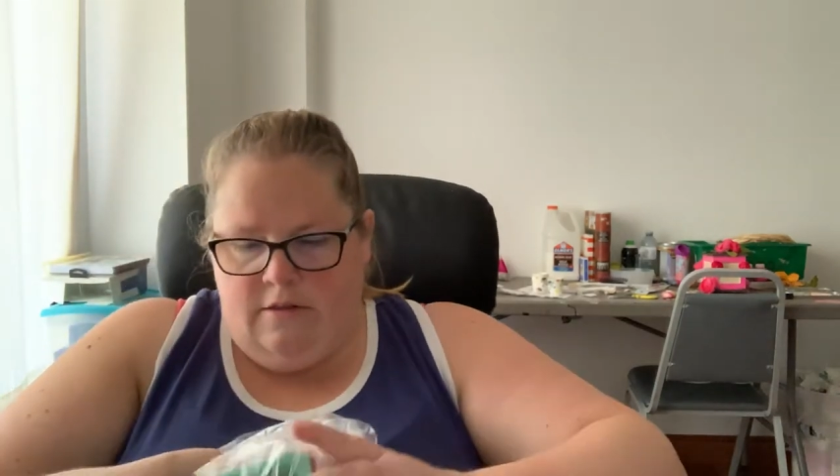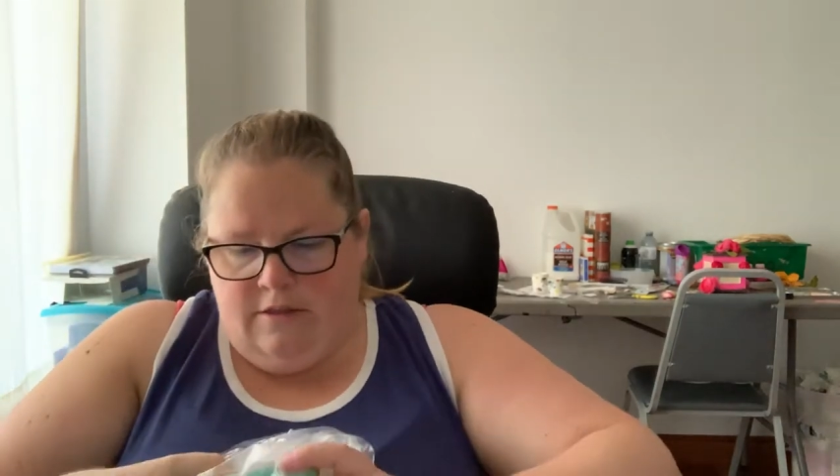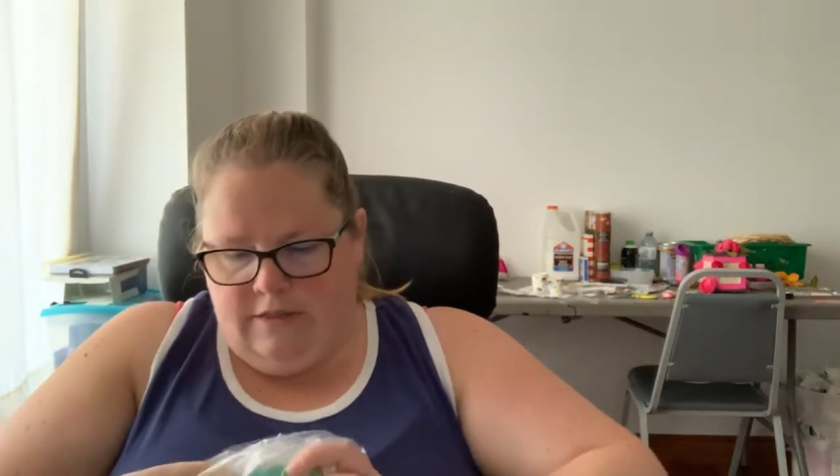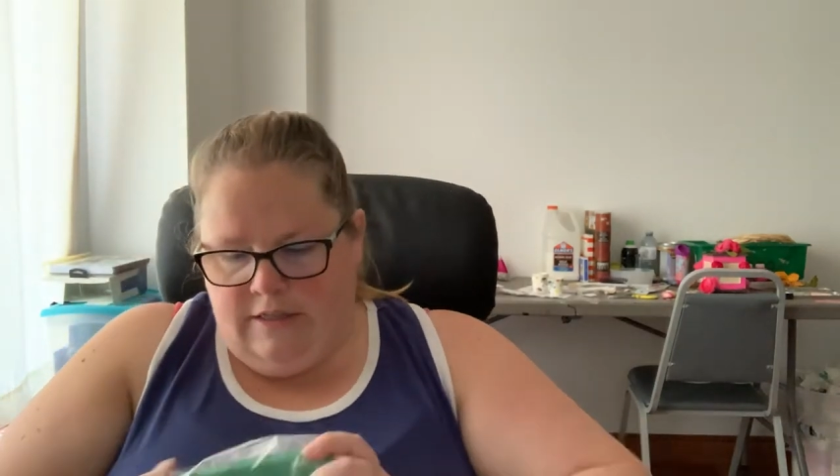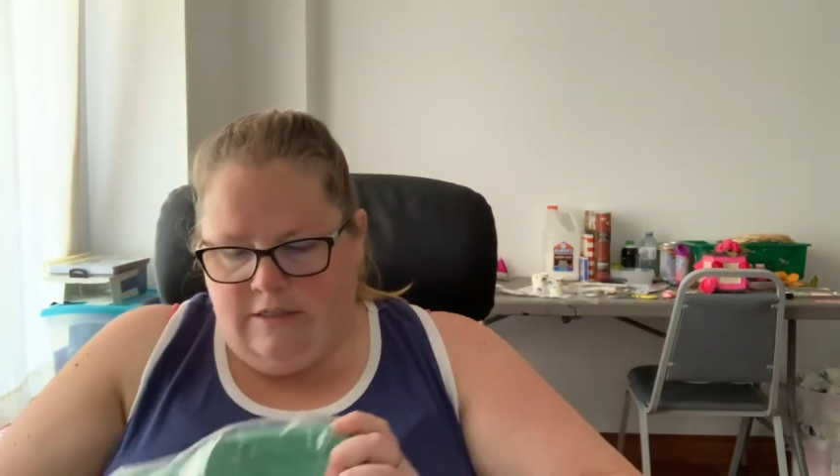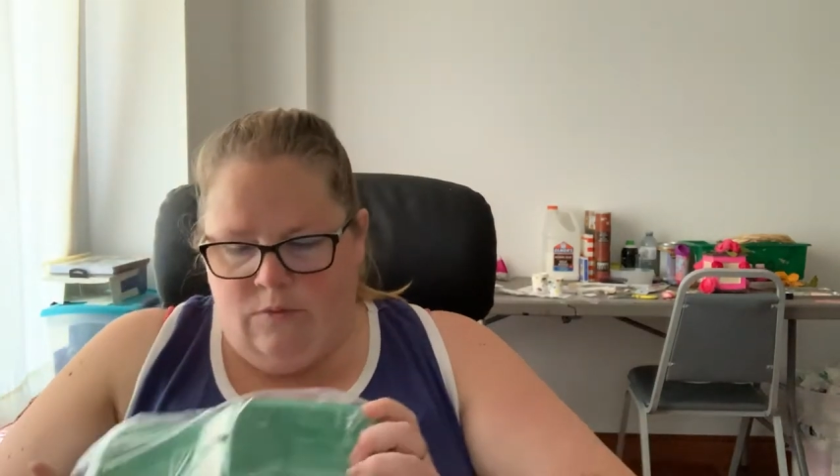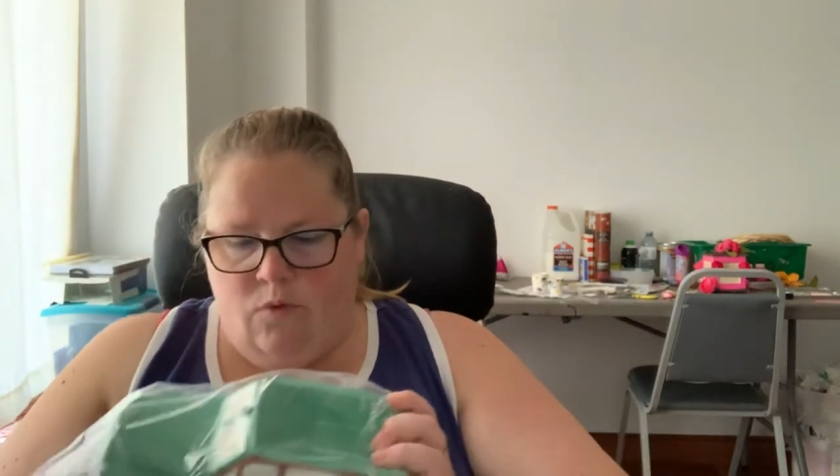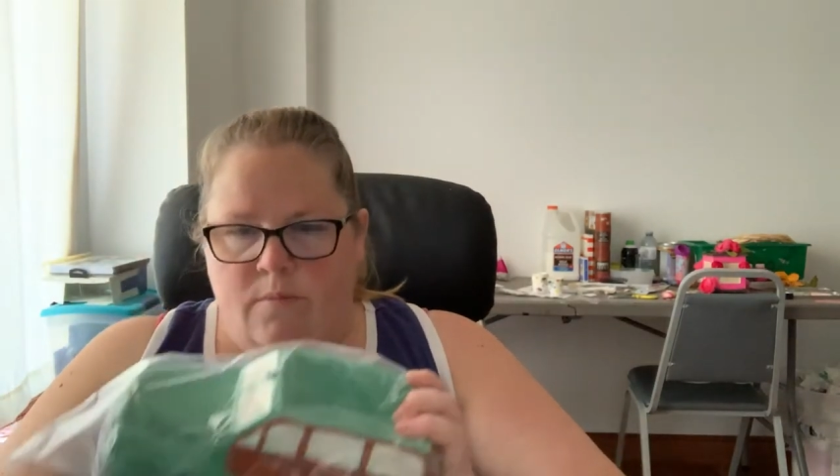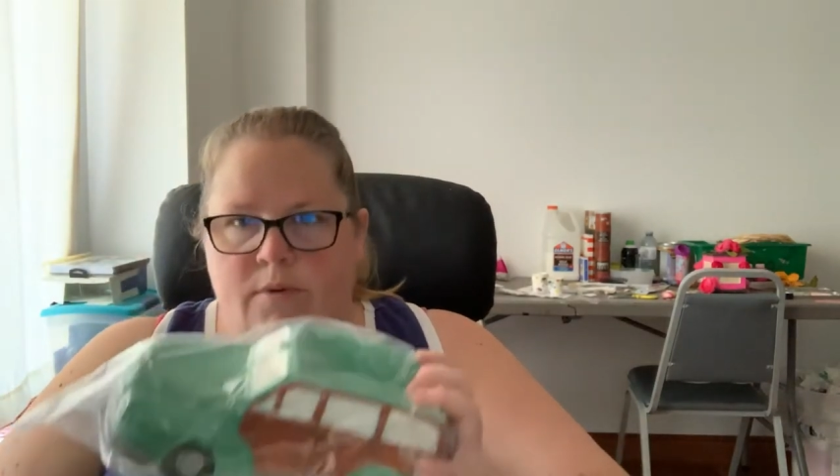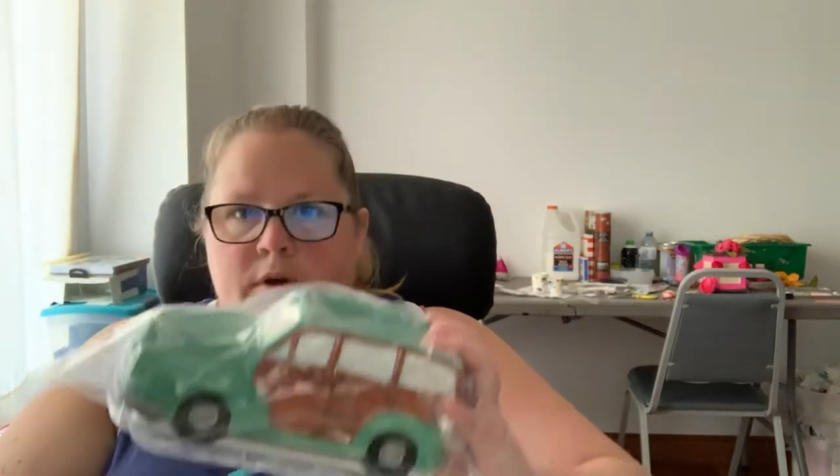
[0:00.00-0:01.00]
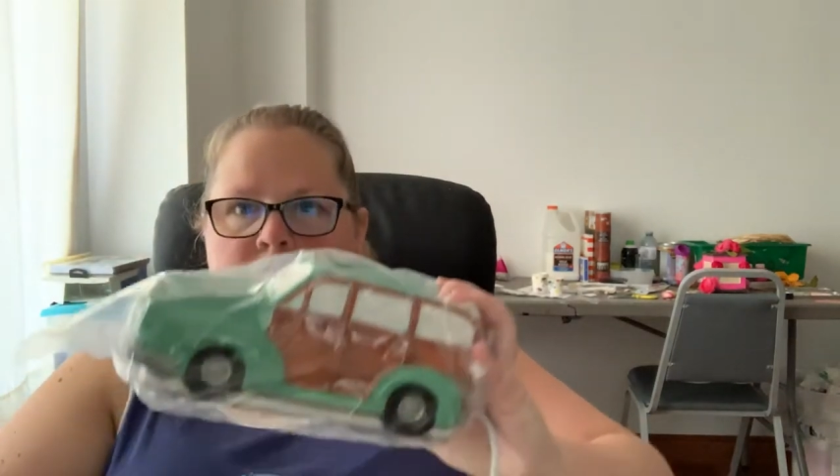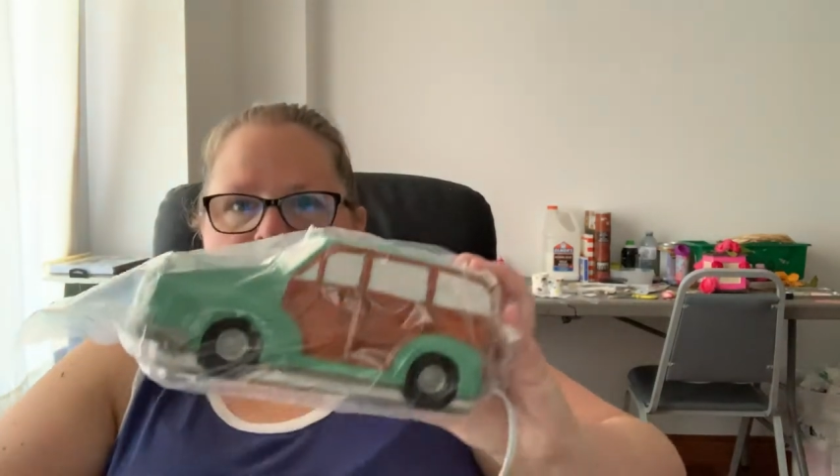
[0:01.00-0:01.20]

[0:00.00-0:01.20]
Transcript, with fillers: the fancy warmer.